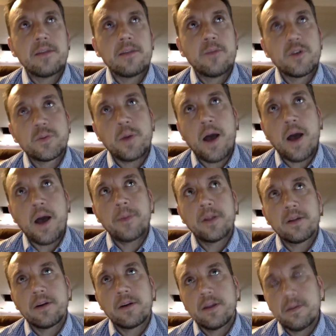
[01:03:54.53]
the most
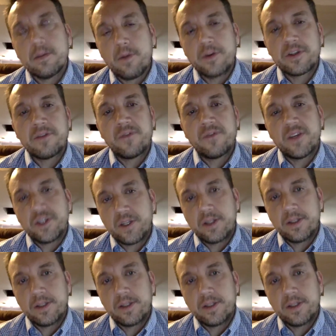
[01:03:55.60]
popular, and the most efficient.